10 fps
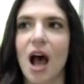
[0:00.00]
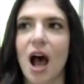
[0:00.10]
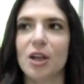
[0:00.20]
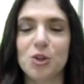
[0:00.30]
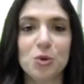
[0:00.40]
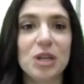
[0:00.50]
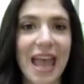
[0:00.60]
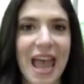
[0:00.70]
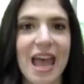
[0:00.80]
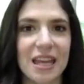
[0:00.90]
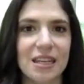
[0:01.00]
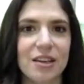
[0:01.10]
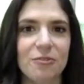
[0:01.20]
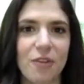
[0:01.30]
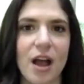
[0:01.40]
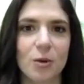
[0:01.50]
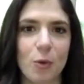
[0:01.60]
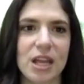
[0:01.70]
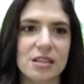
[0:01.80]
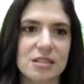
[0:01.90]
You can find
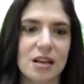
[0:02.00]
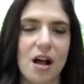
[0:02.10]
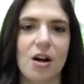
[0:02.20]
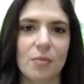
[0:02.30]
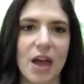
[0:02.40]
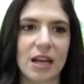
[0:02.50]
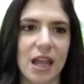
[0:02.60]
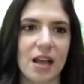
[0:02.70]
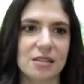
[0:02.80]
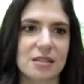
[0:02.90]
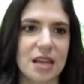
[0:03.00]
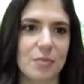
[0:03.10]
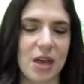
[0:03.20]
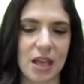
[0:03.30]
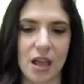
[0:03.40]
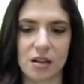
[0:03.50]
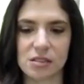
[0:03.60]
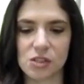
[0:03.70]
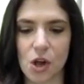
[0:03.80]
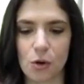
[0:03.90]
ways to calm that chaos and tame that
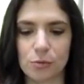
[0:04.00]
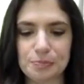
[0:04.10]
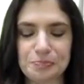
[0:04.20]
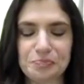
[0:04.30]
chaos. So